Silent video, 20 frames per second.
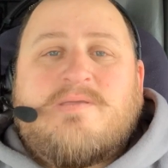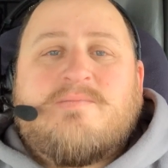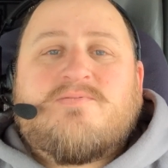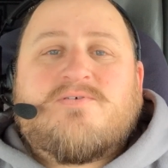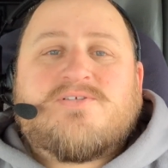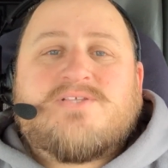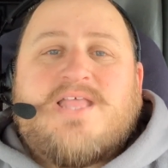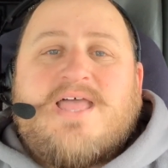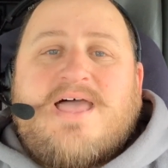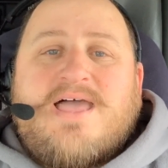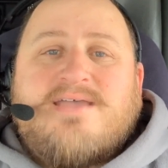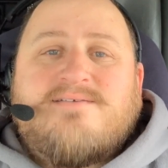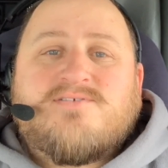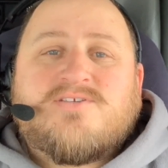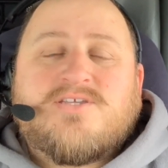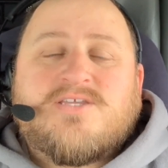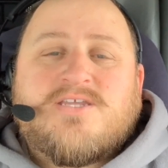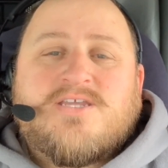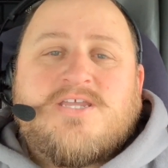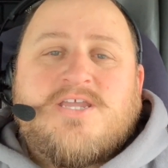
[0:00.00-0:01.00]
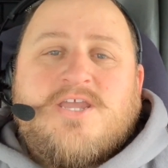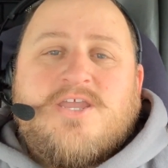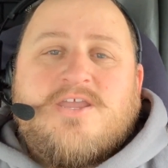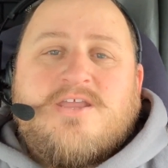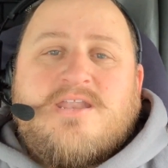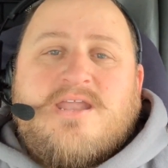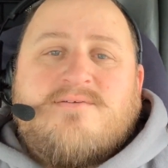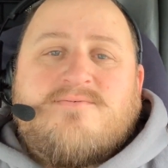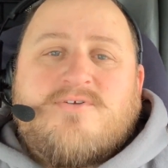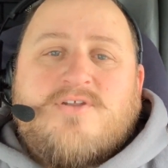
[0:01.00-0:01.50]
people's lives.
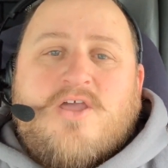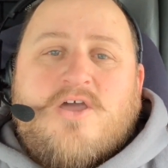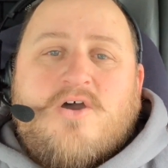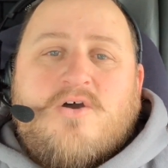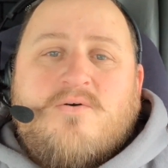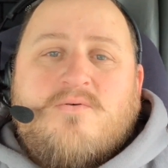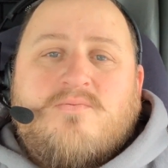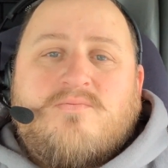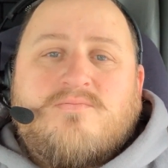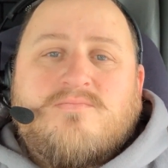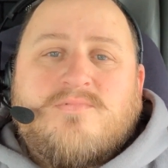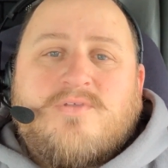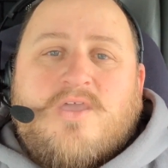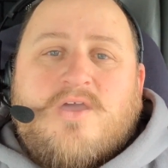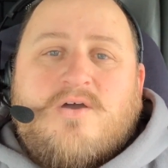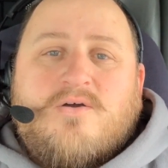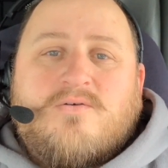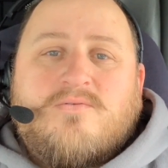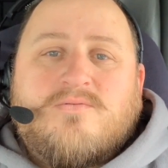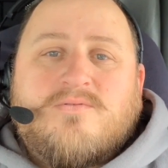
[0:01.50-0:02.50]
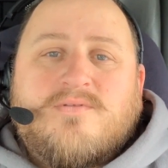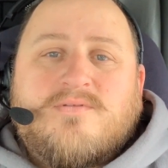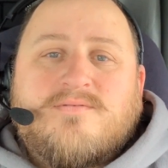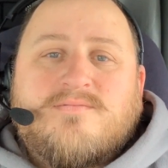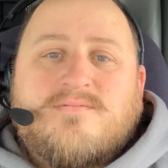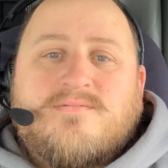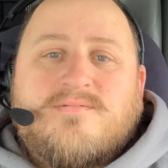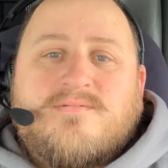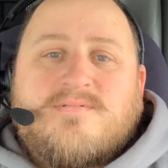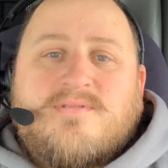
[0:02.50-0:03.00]
You never know, you know,
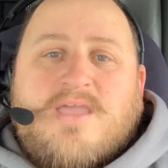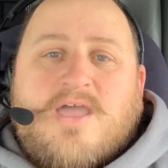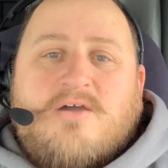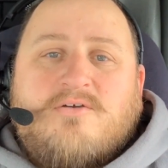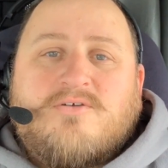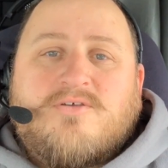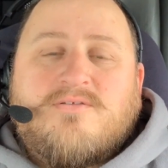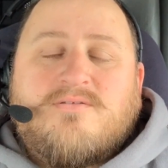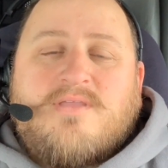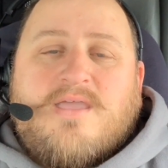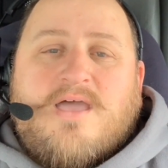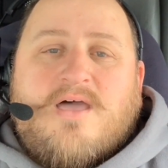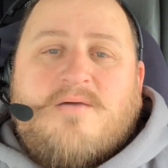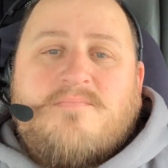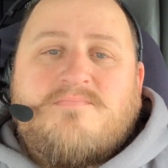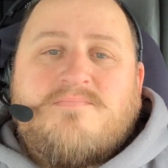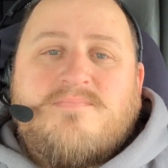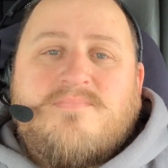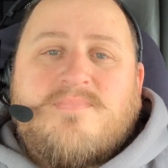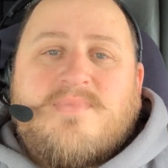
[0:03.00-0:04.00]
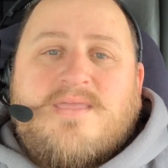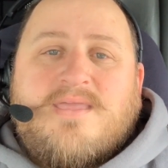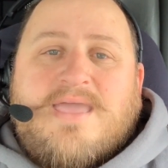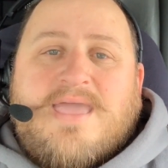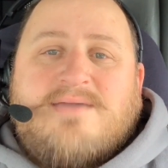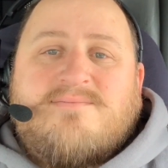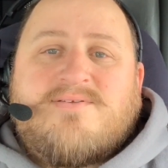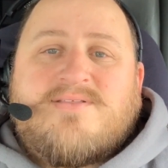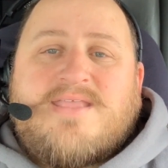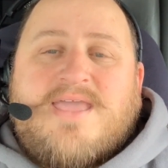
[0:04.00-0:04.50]
how
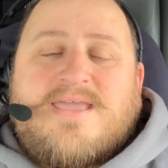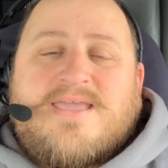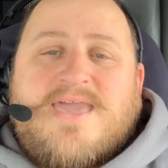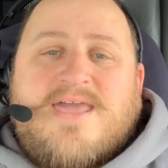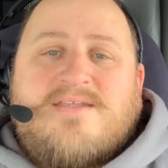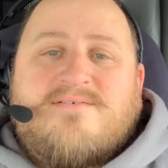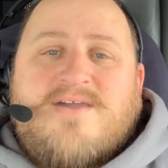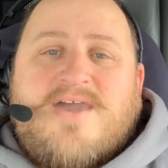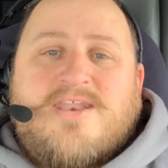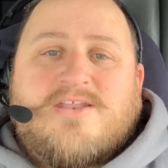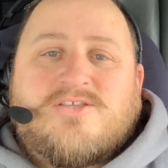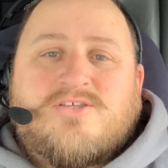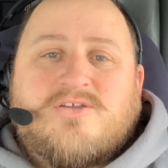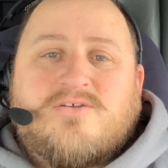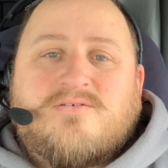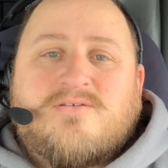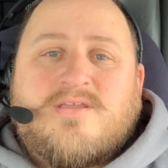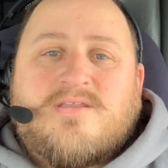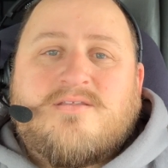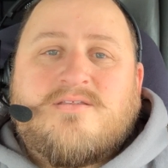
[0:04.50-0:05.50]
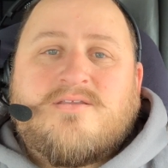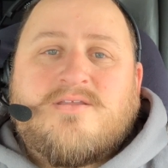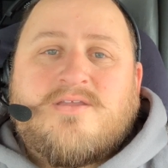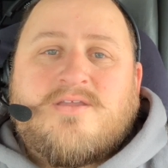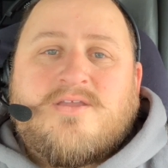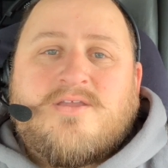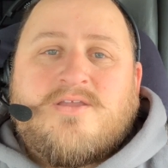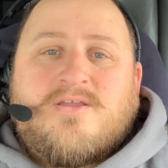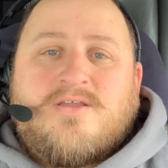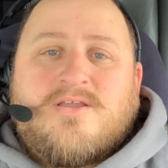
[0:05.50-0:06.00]
having that kind of attitude can
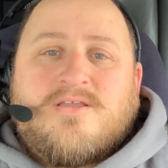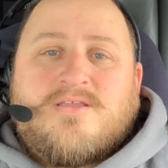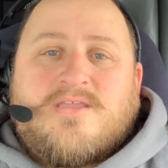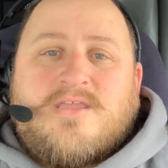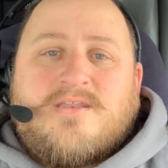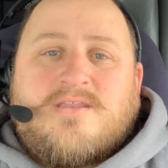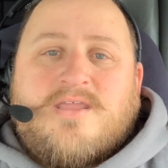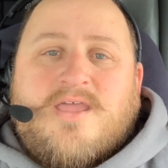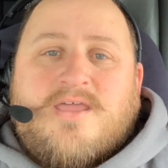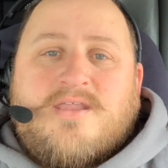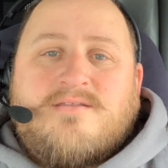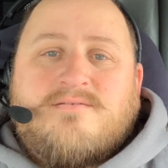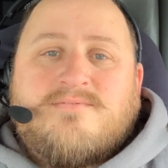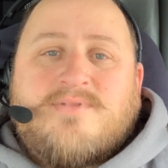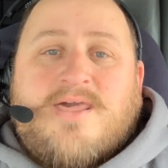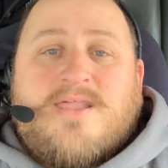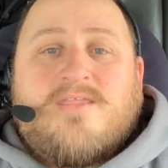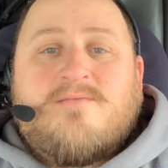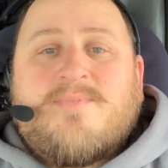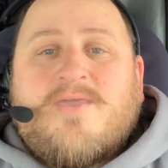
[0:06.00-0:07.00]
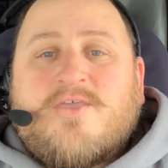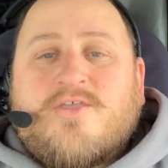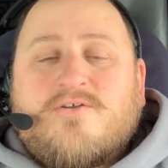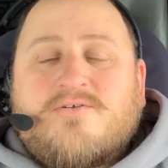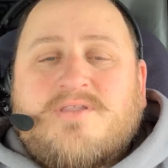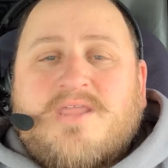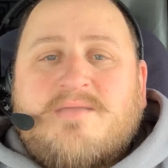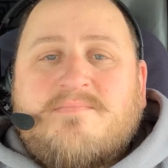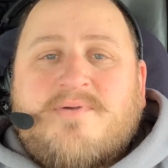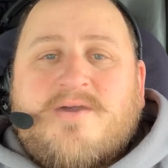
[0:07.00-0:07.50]
not only make
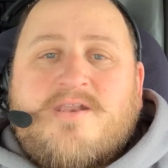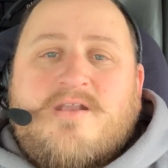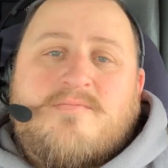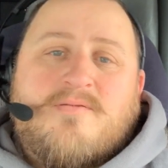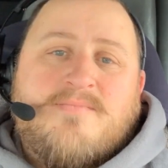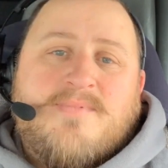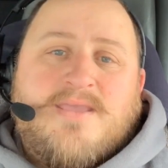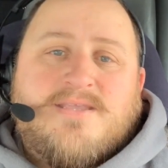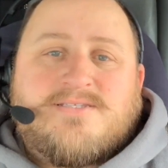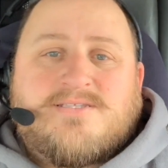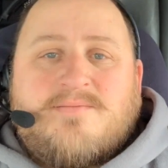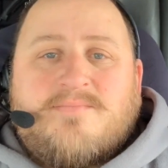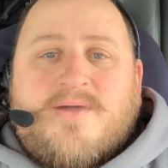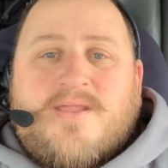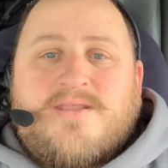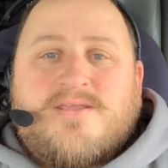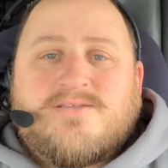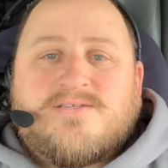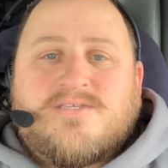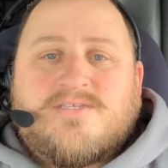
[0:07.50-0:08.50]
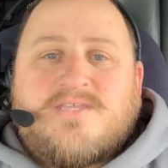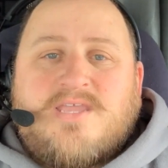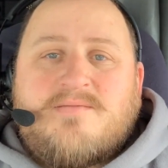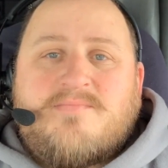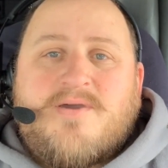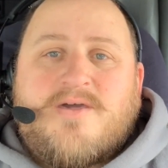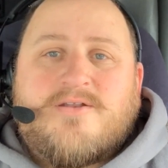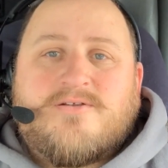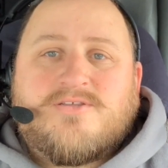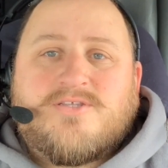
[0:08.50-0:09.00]
your day better, but make somebody else's day
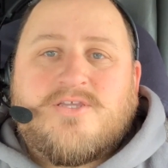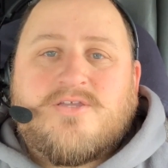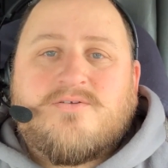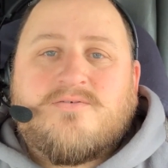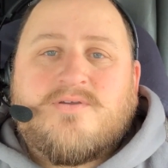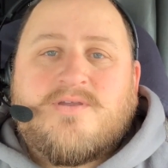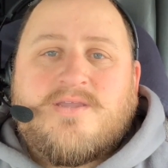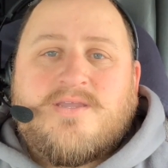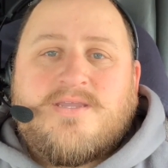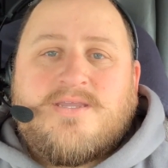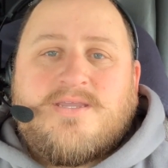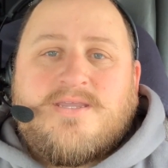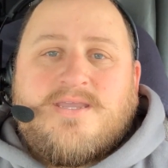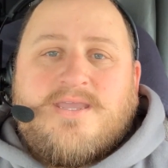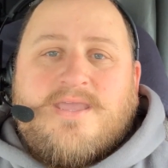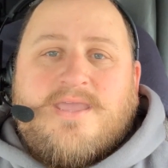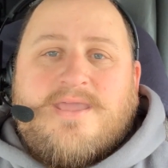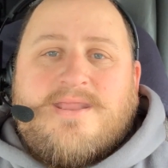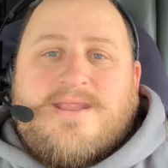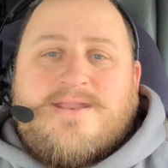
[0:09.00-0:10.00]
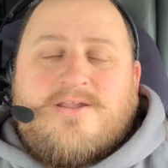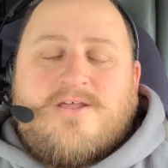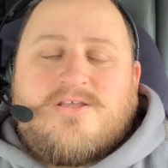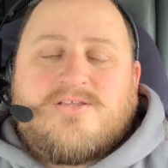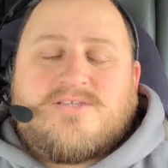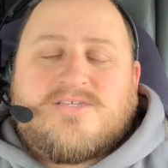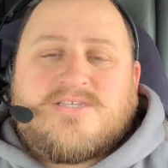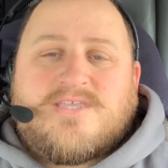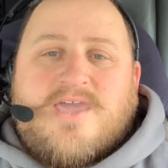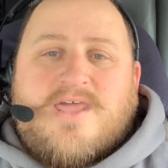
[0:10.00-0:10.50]
better too. And I know
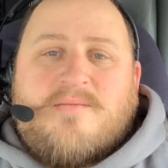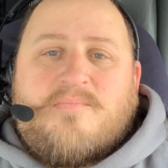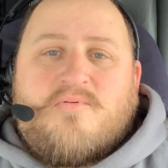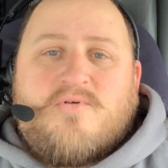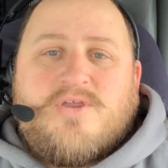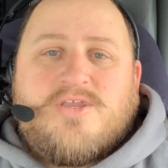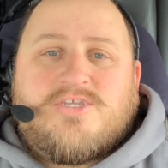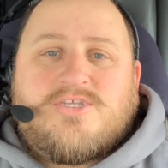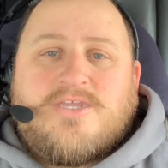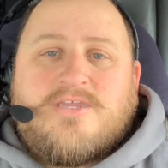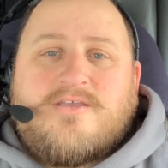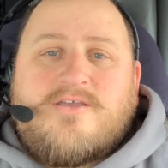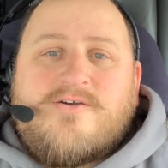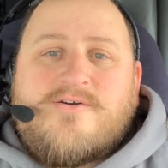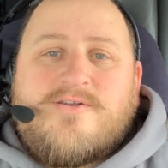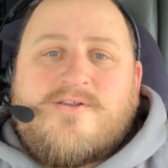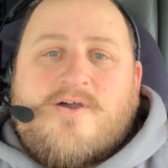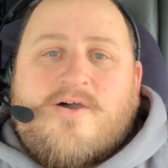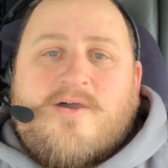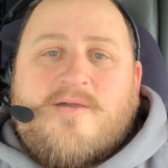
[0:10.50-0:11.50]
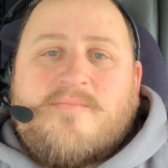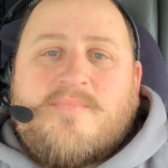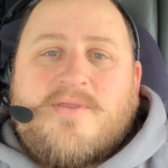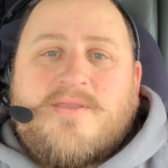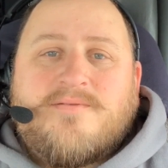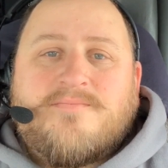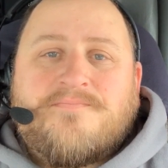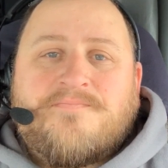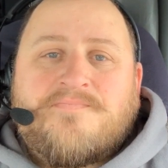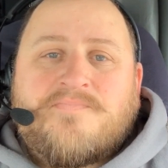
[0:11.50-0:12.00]
this is kind of preaching going on,
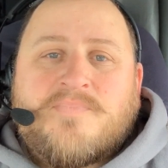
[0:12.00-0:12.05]
but